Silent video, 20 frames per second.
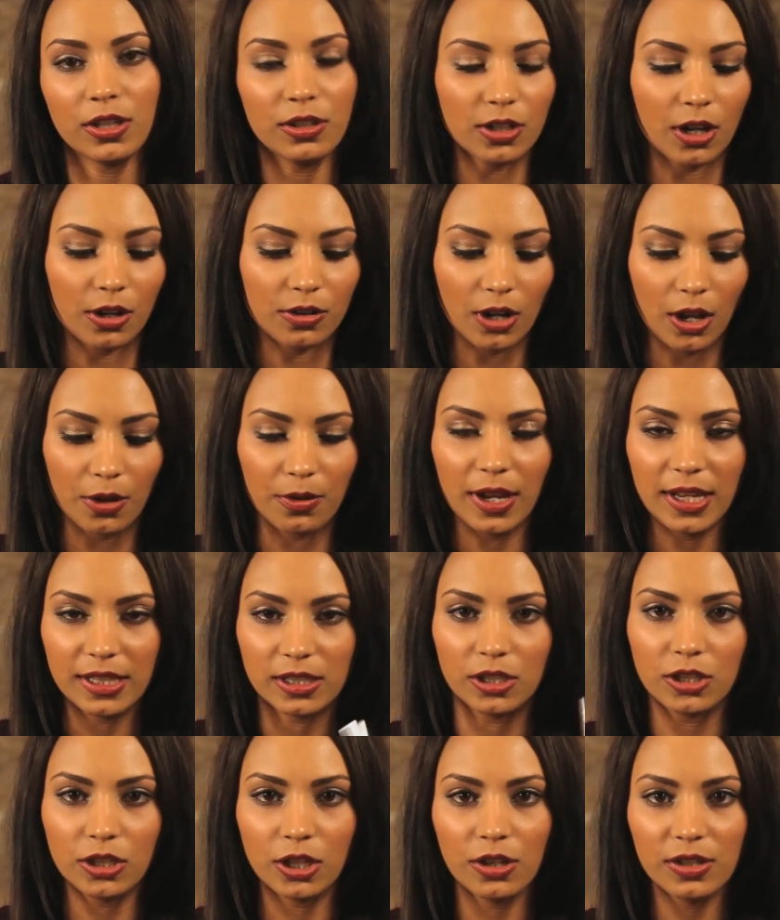who don't know,
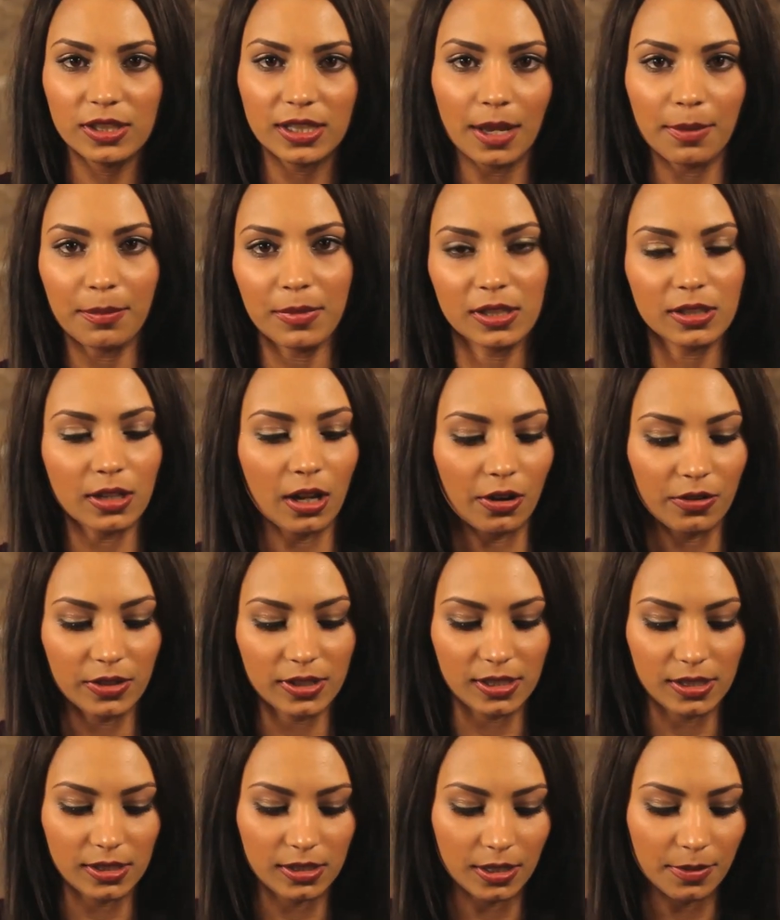it's a two-step mascara
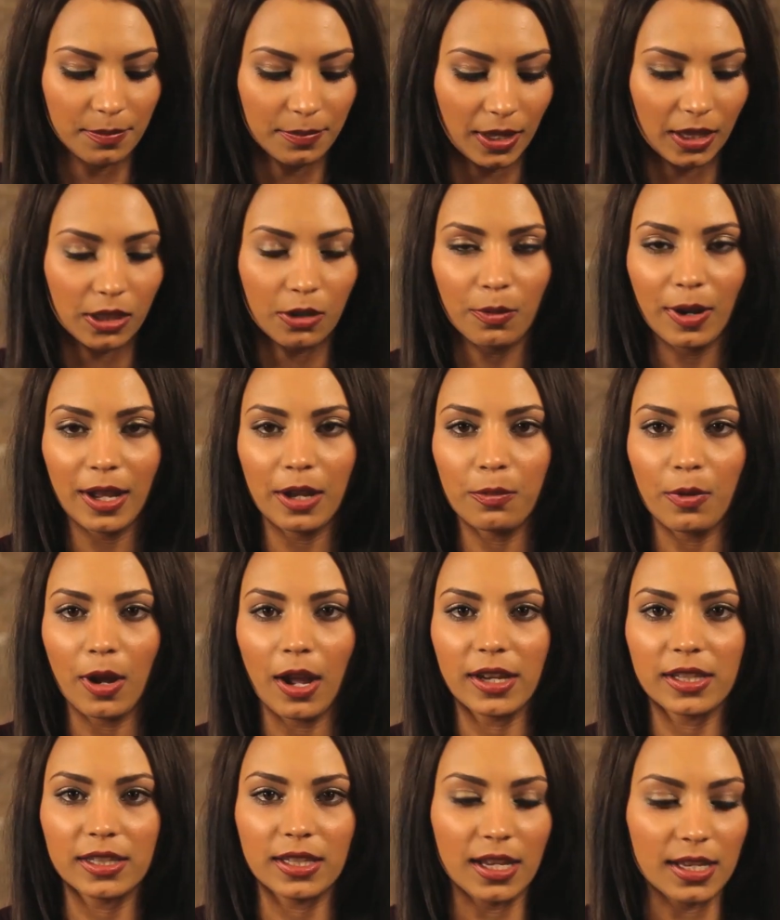system, and the way it
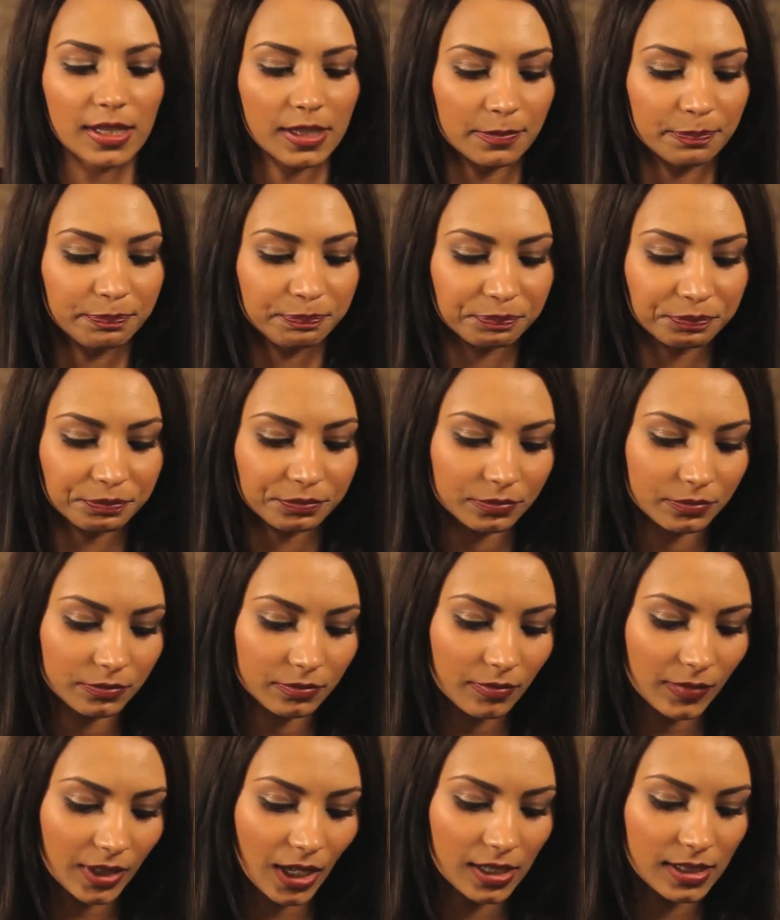works is
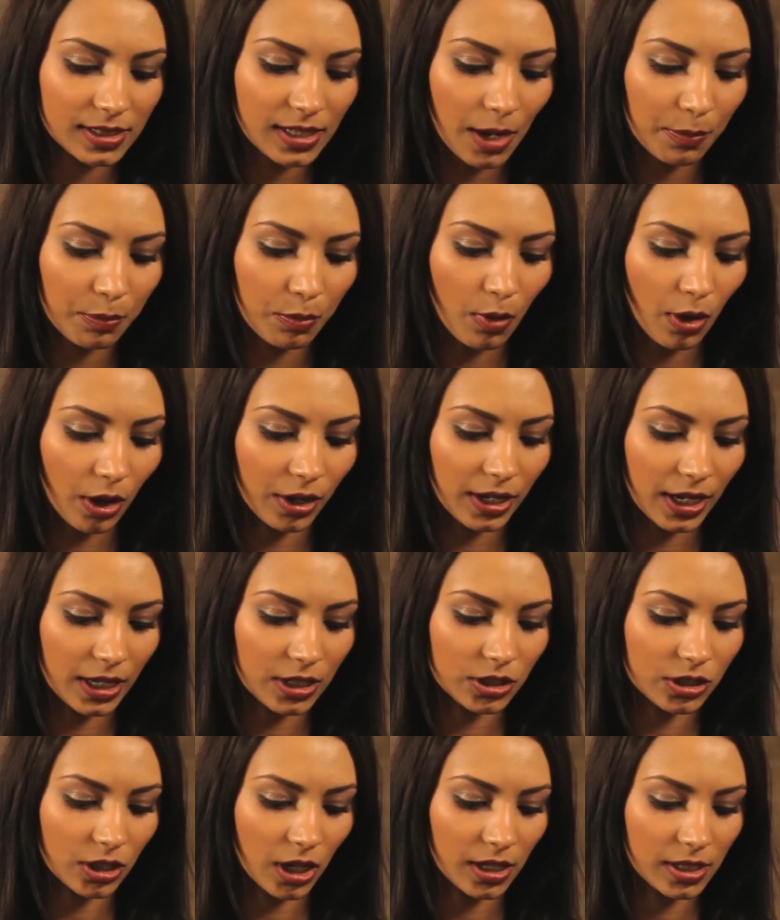step one
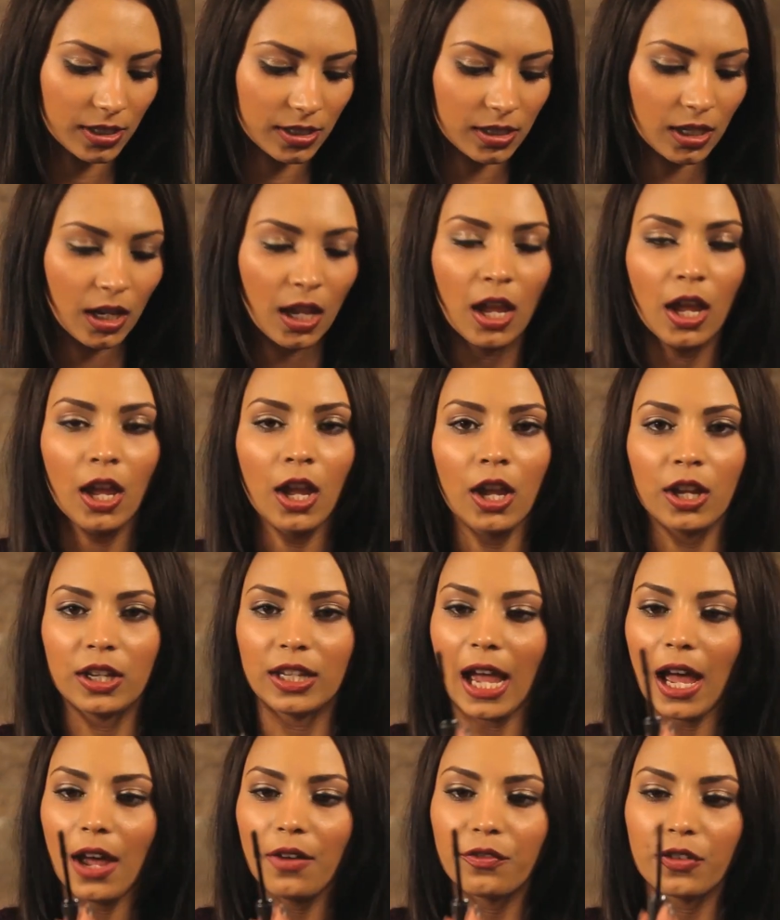is just
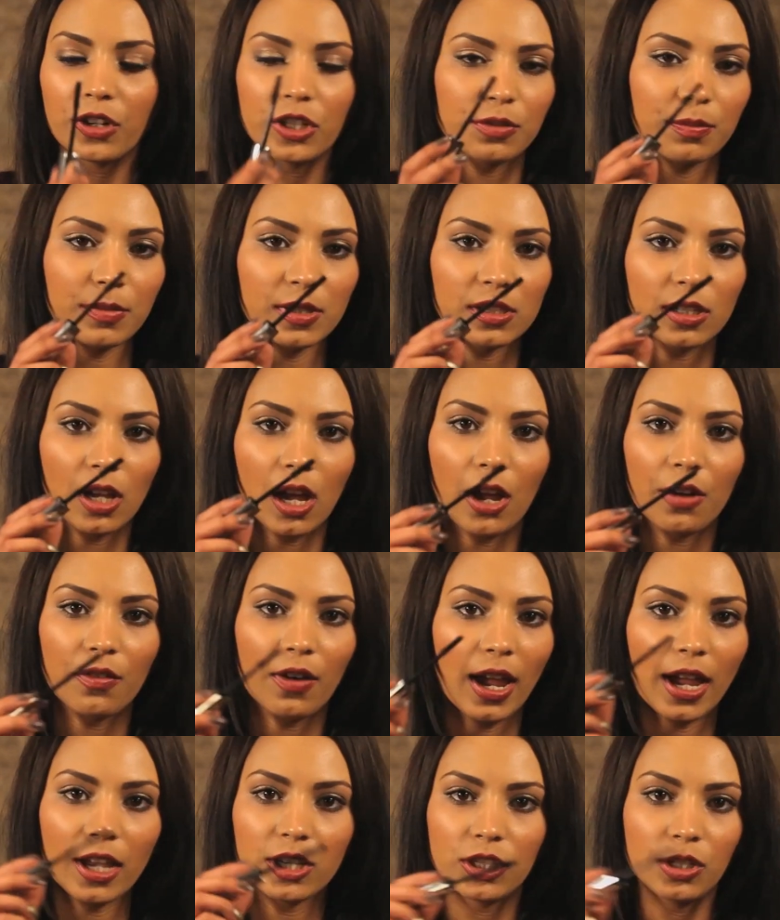your average
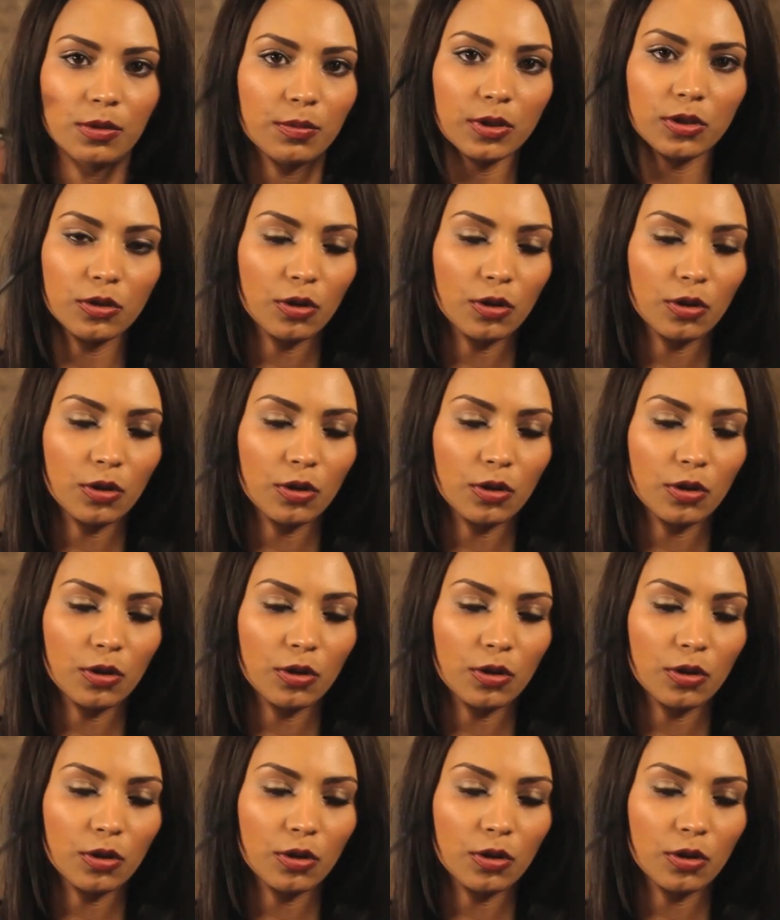mascara as you would